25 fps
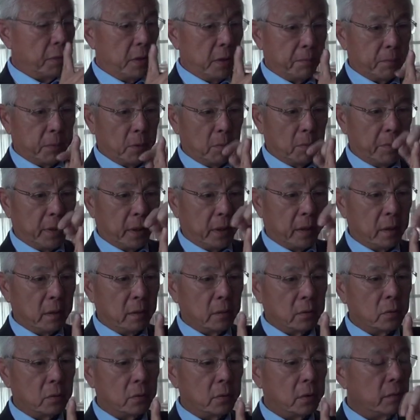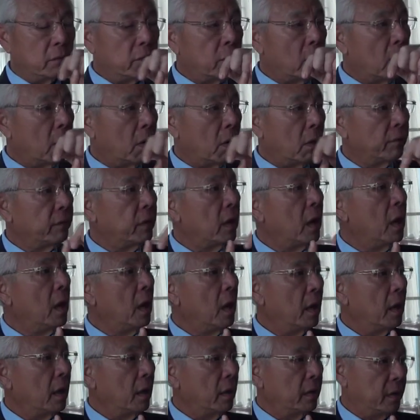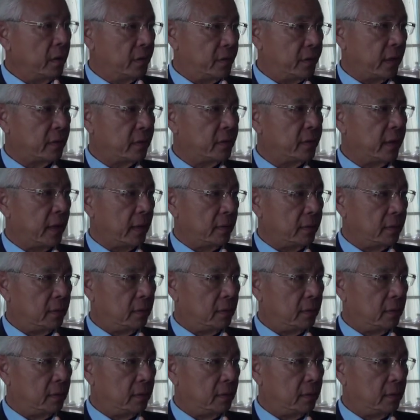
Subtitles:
People begin to revolve the success.